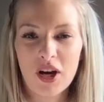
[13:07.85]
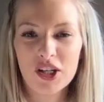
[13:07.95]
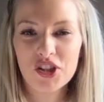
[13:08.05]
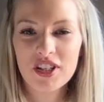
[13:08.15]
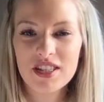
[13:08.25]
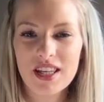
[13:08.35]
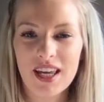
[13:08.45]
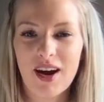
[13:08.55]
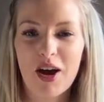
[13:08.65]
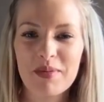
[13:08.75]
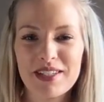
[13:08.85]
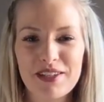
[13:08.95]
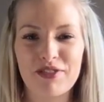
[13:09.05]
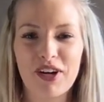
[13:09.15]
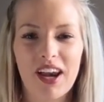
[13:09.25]
You can see I'm in
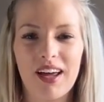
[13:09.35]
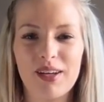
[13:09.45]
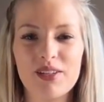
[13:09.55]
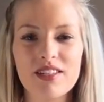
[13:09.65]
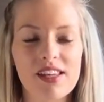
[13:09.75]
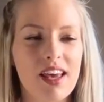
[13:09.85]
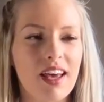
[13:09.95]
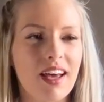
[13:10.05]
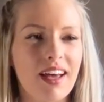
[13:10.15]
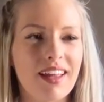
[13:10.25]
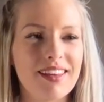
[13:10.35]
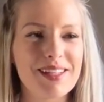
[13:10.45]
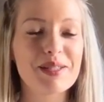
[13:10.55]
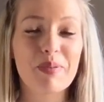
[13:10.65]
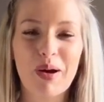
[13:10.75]
different clothes. This
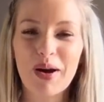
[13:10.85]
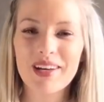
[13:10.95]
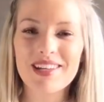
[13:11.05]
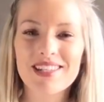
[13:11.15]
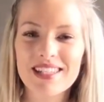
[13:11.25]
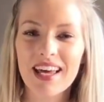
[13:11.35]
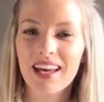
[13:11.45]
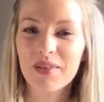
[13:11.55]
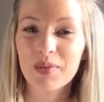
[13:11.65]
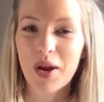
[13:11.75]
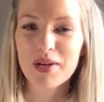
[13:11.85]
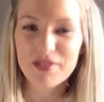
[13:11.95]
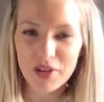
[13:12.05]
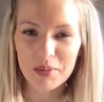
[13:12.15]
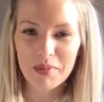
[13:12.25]
is because when I was
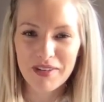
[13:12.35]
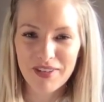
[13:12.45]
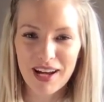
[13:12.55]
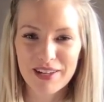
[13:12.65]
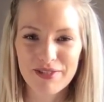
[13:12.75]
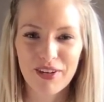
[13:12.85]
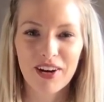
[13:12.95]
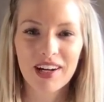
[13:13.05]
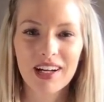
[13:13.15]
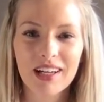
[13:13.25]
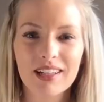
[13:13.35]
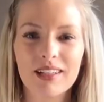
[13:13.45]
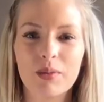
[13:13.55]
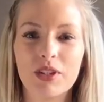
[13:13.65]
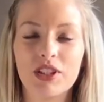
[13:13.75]
filming my first vlog,
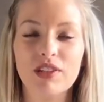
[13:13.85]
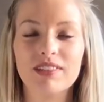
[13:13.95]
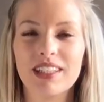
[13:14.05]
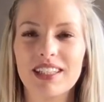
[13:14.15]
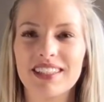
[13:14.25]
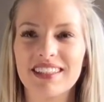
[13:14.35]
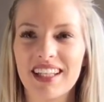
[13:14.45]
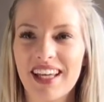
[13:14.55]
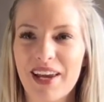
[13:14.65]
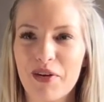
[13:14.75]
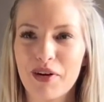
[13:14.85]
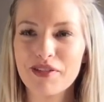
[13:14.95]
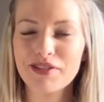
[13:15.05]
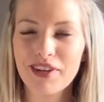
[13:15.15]
which obviously this is at the end of,